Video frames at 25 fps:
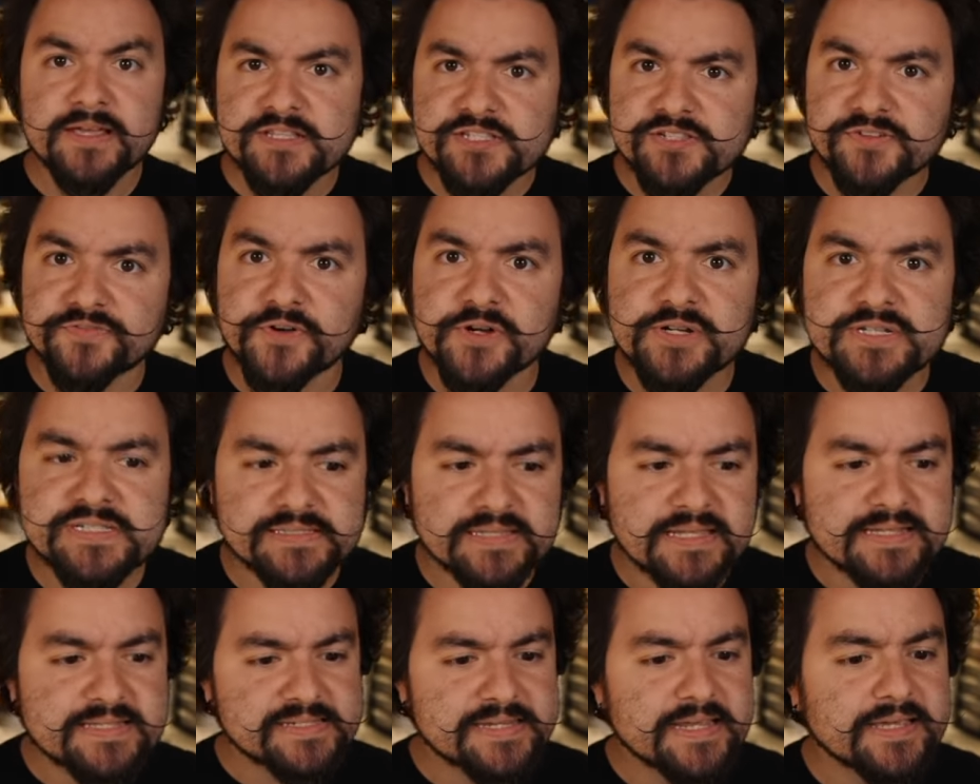So
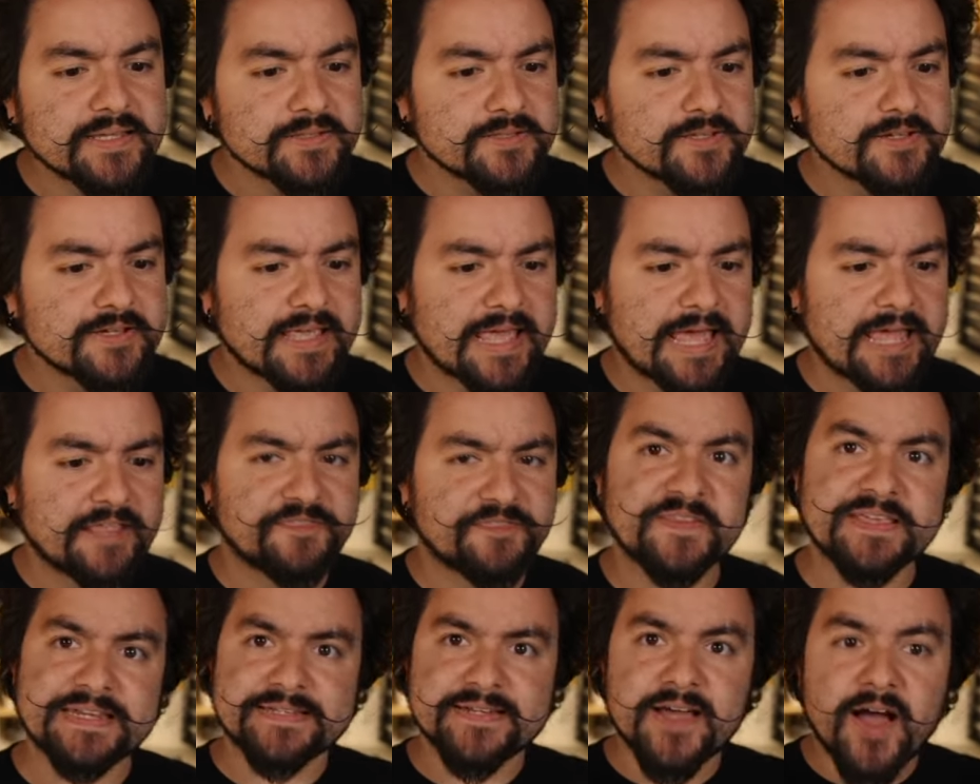first, let's take a look
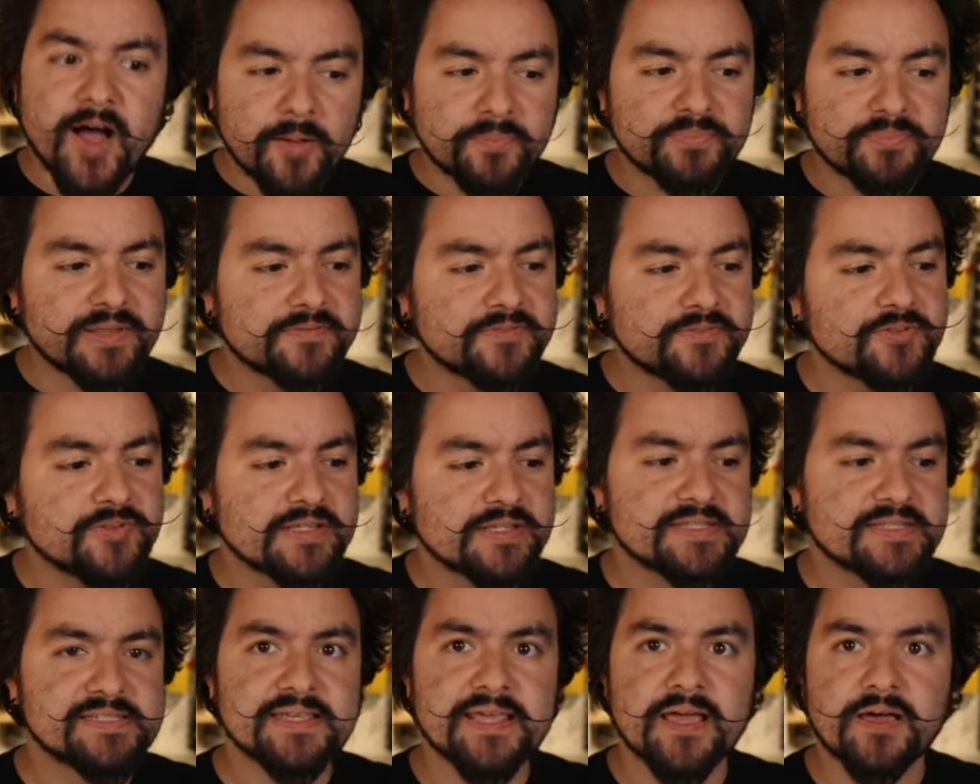at the top level
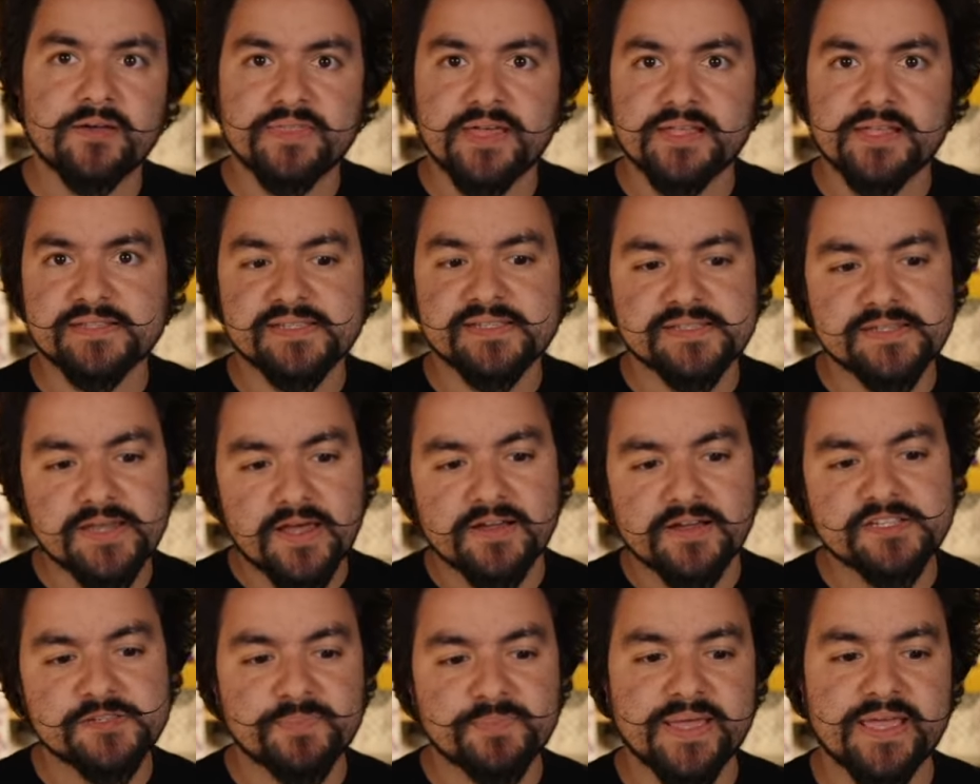and see how that
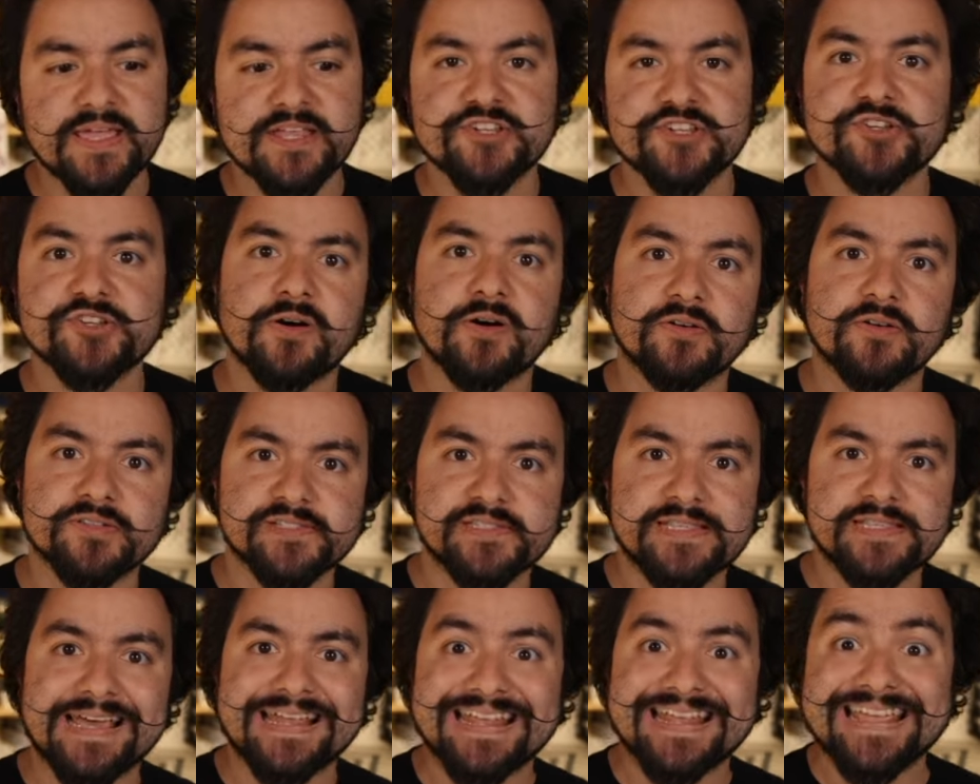stocks page
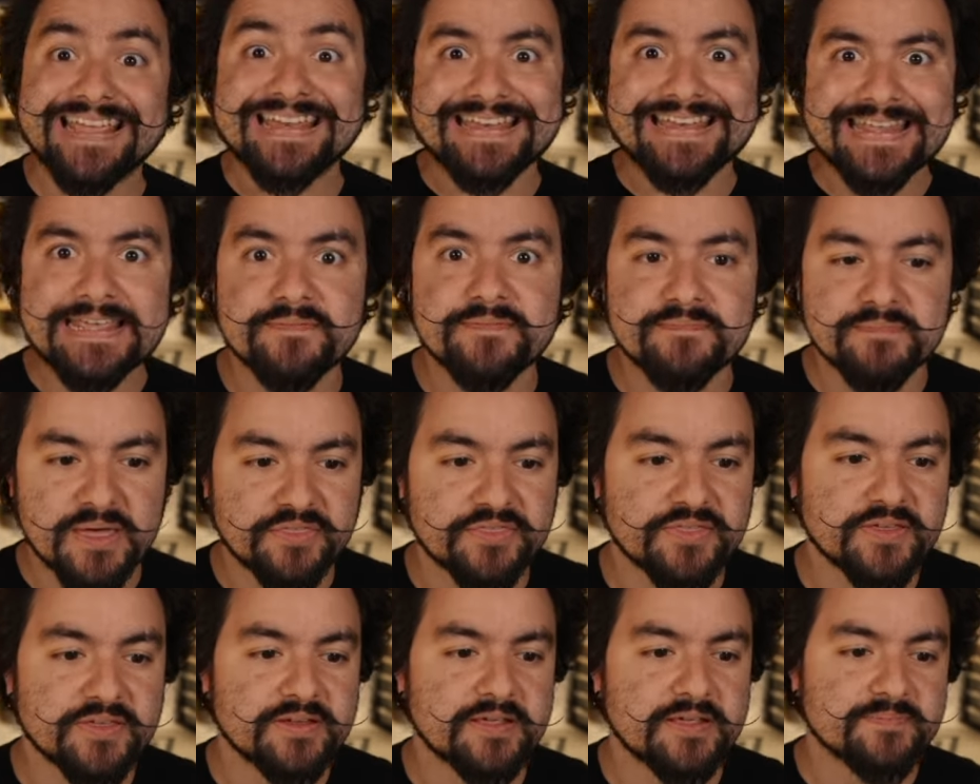calls that init
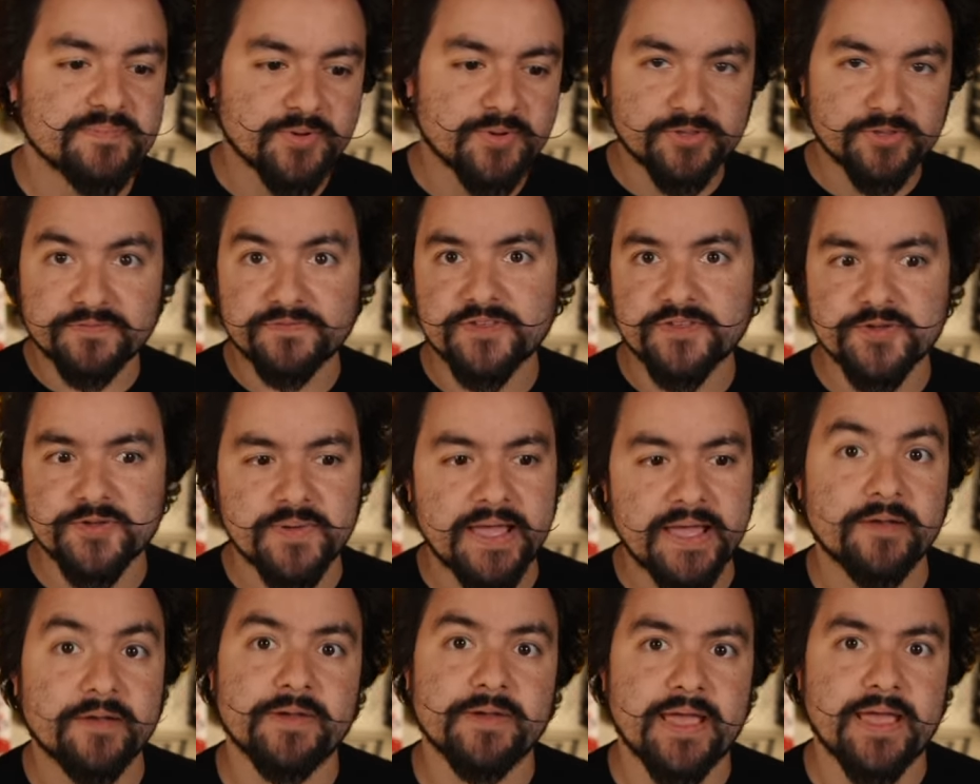method in both Vue
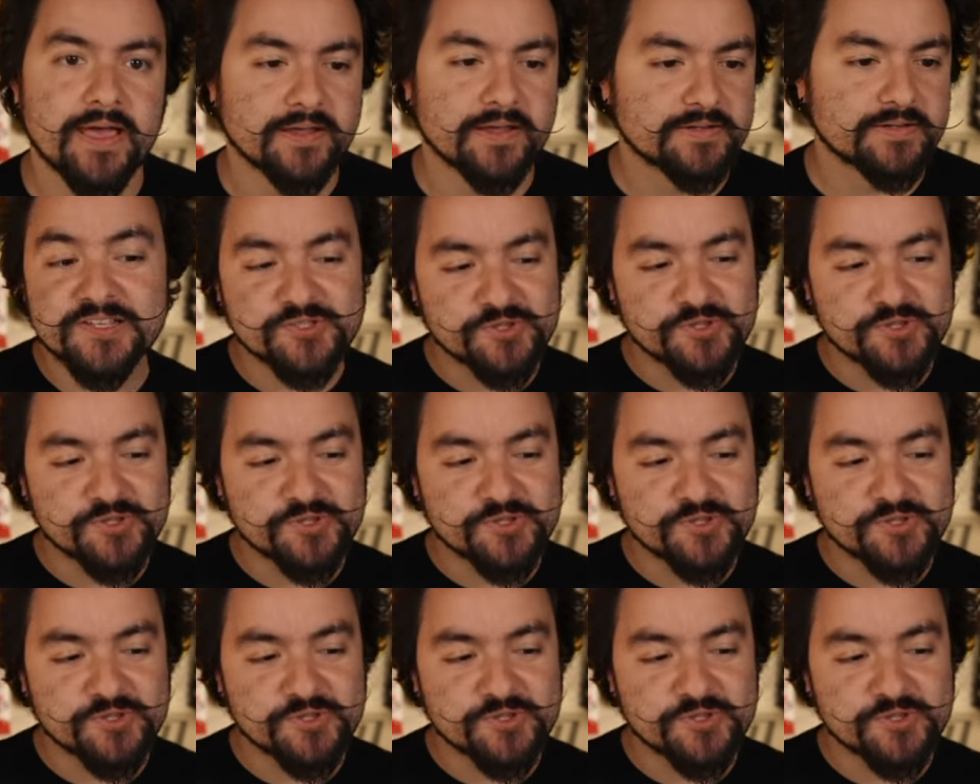and React.